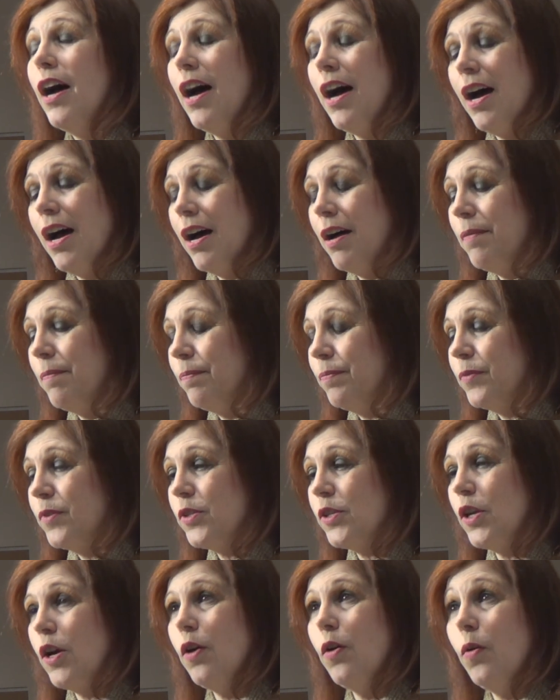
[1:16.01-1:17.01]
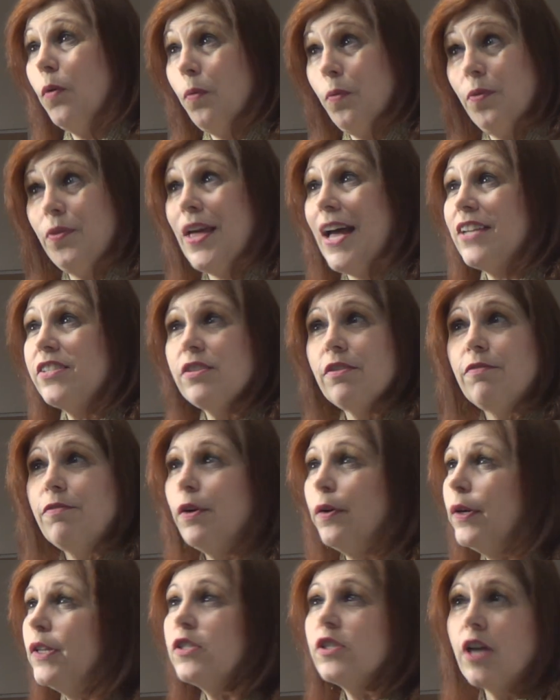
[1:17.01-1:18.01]
Uh, so that's a
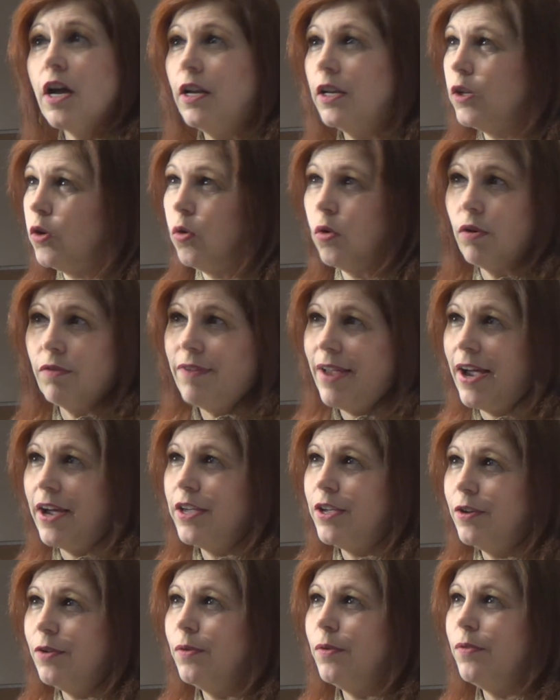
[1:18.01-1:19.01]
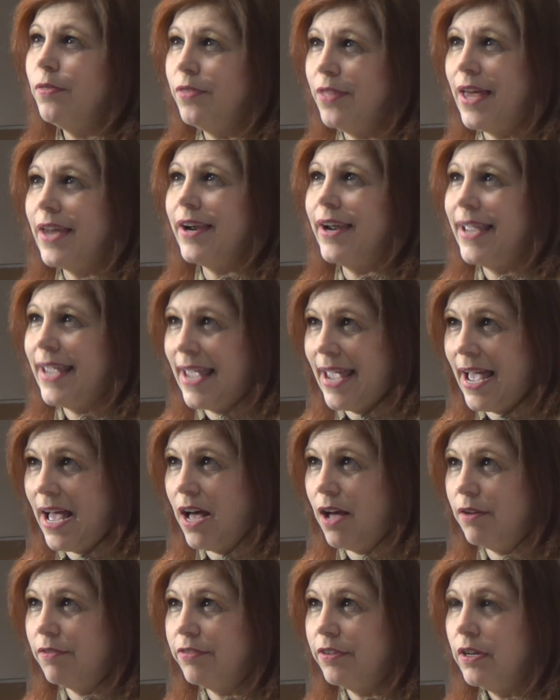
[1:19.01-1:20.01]
very solid core value that I
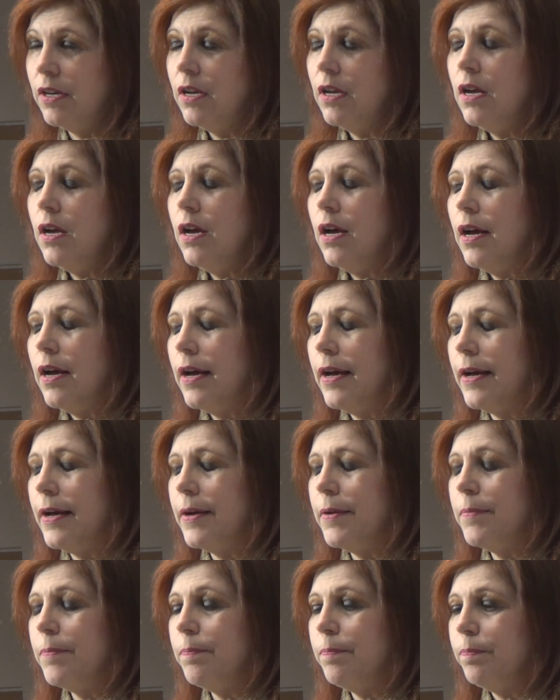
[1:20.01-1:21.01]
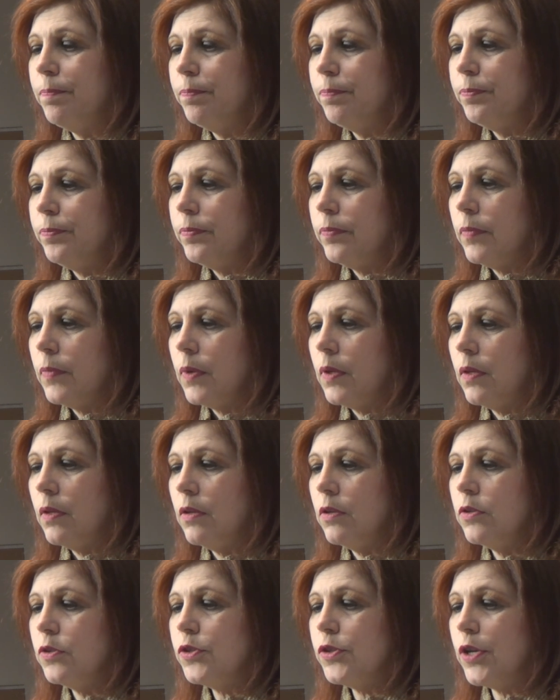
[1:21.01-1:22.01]
have.
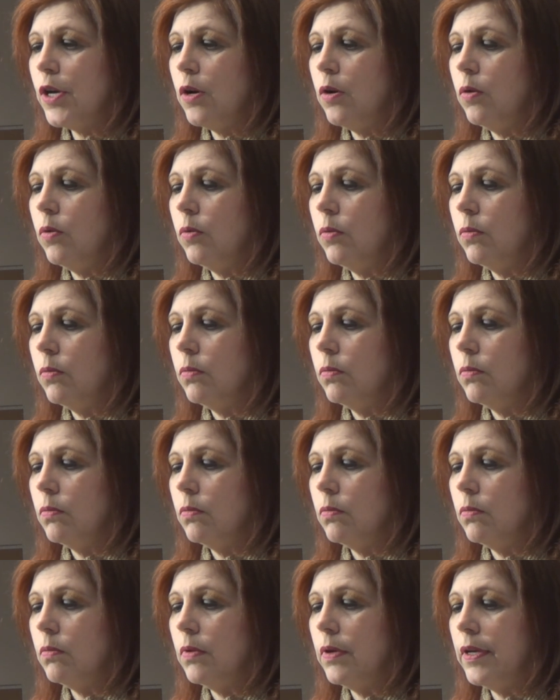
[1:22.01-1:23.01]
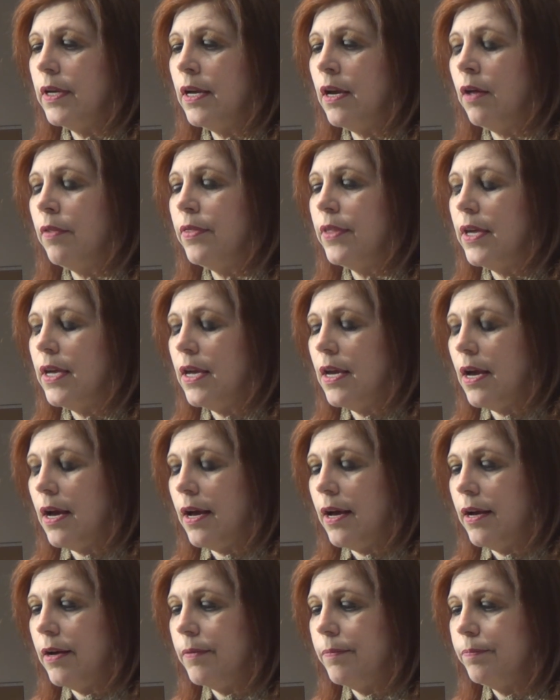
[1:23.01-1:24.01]
Uh, so on the
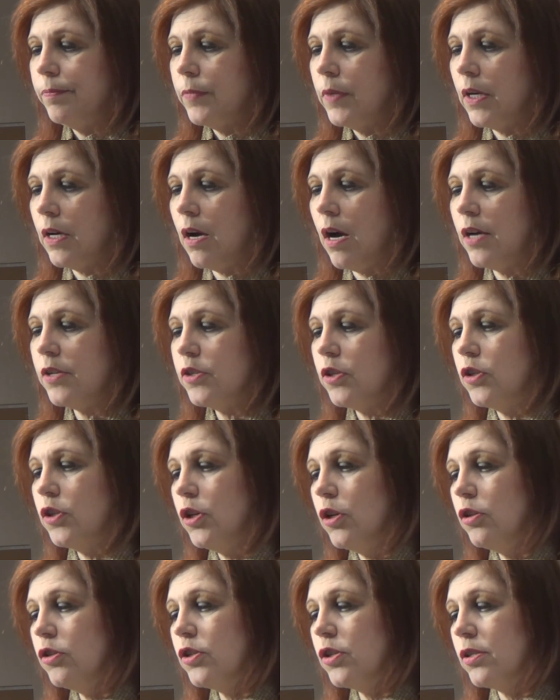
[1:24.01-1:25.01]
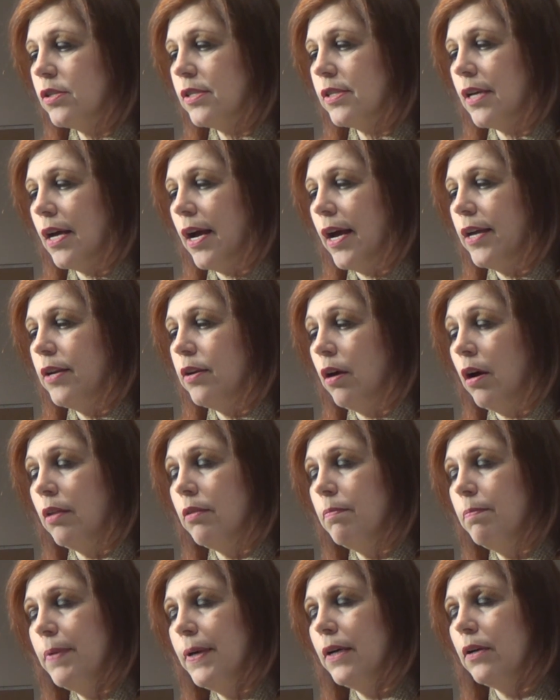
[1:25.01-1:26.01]
uh, the Constitution side
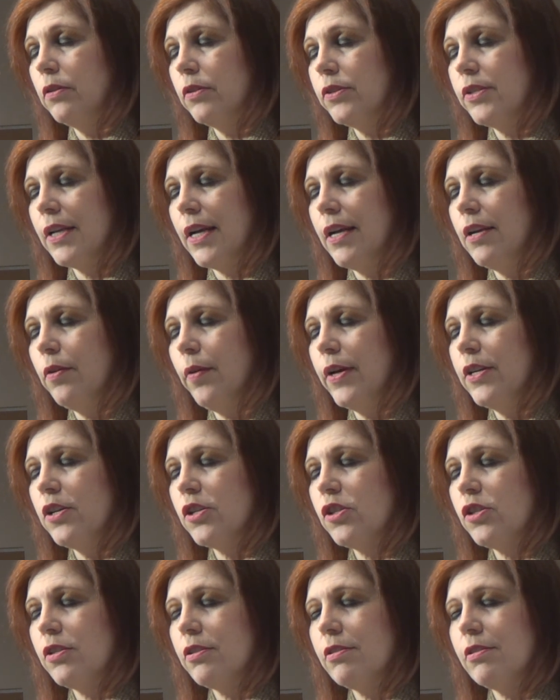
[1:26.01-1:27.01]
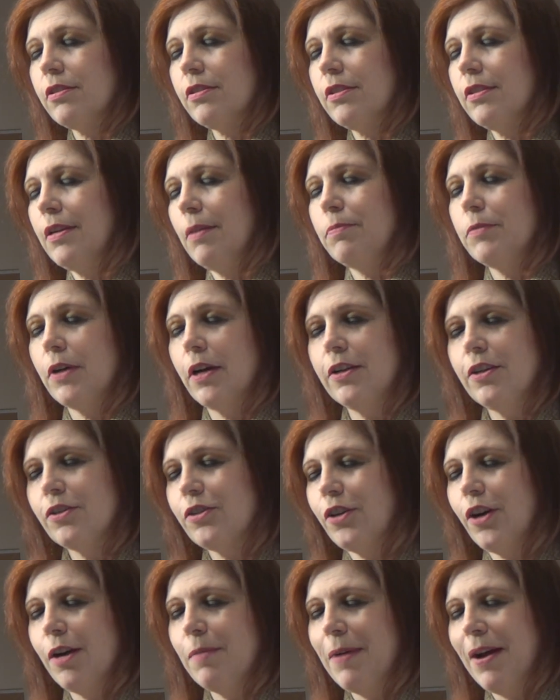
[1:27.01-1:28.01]
on bills, and I know I just skipped on you.
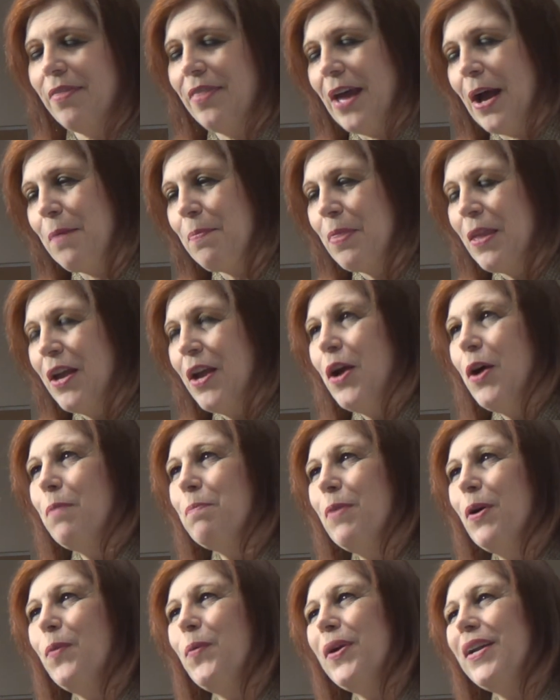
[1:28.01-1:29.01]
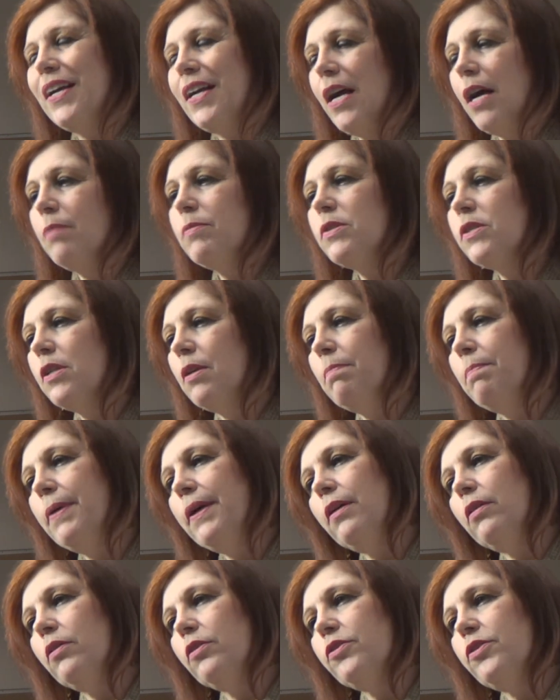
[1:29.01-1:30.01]
Sorry about that. That's But when it comes to
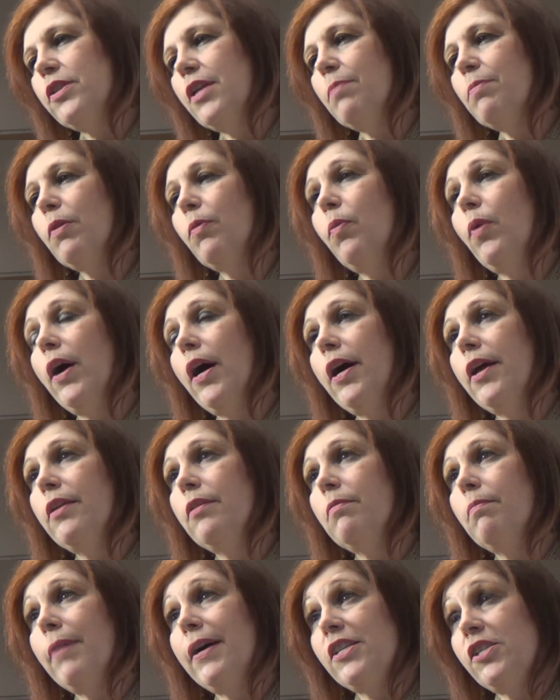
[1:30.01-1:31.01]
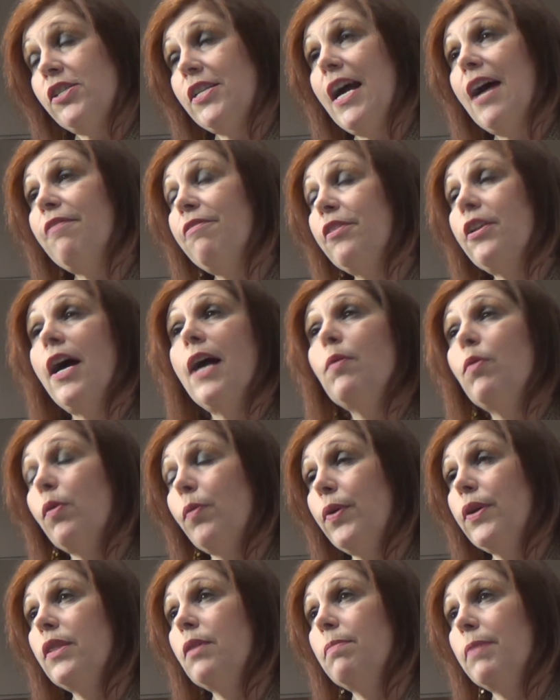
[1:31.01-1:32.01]
bills, number one, my staff and I
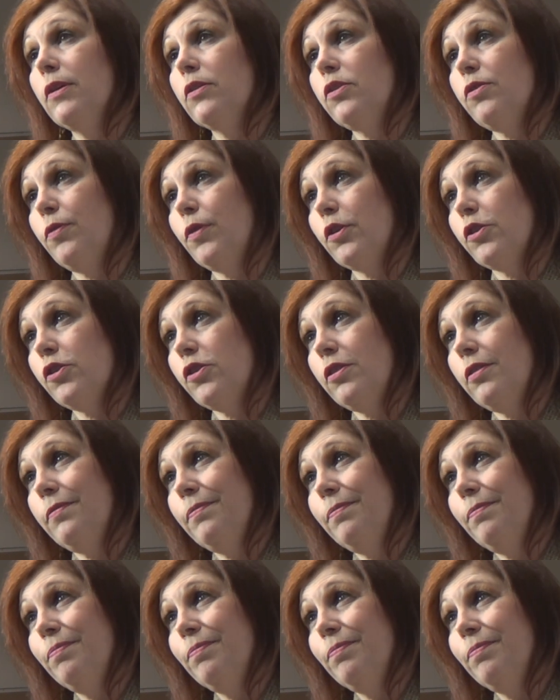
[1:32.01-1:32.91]
will read the bills first.